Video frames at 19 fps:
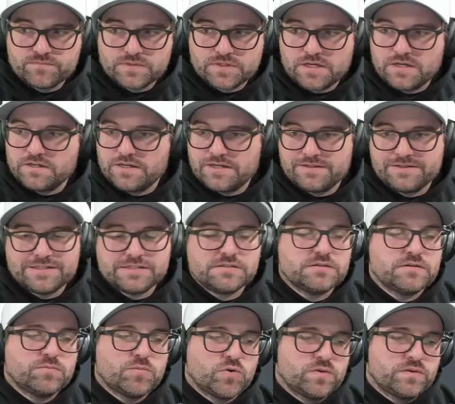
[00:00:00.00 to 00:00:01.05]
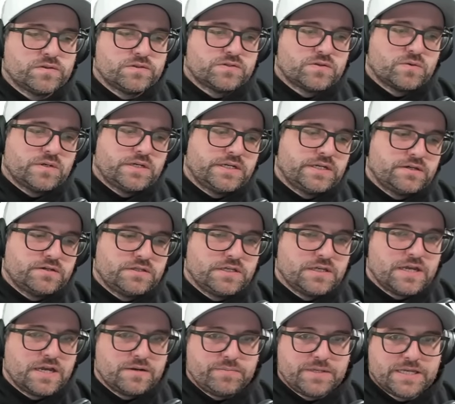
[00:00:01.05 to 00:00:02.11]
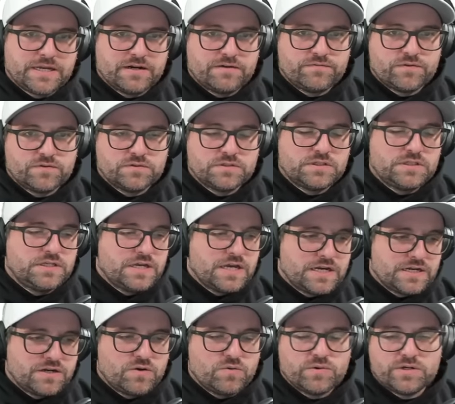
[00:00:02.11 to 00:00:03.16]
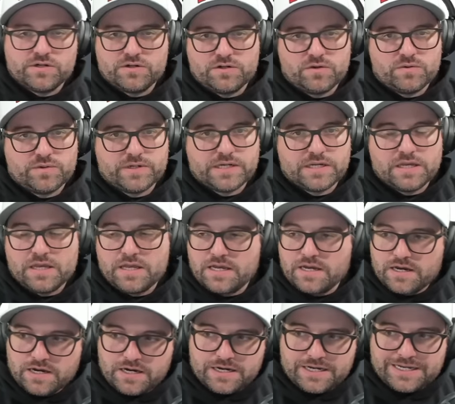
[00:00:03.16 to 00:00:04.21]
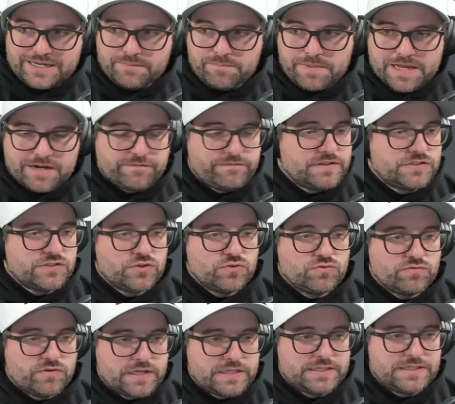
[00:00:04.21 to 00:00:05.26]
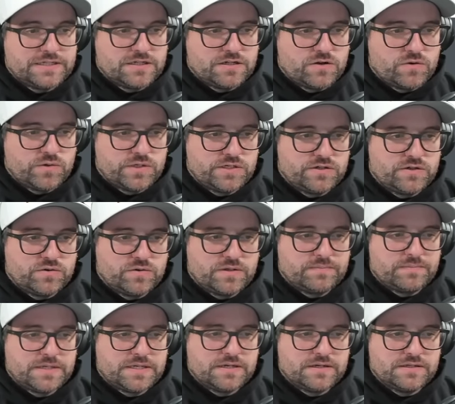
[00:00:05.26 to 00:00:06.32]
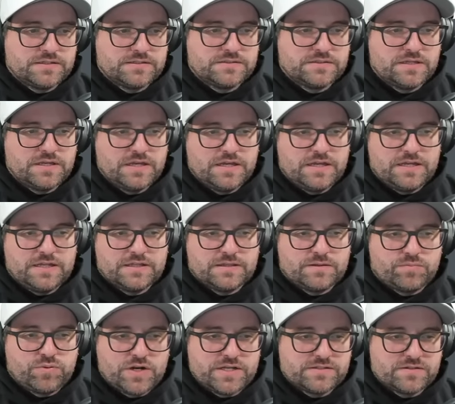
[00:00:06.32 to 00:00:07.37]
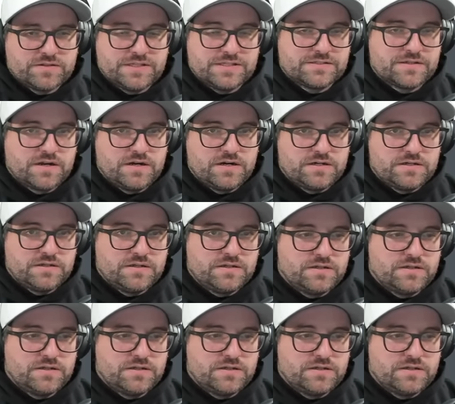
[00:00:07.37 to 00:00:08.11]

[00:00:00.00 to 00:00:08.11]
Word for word: uh, this is the moral of the story here? You got to be careful. You got to know what you're doing. Uh, it benefits you greatly to know what you're doing because the price on this card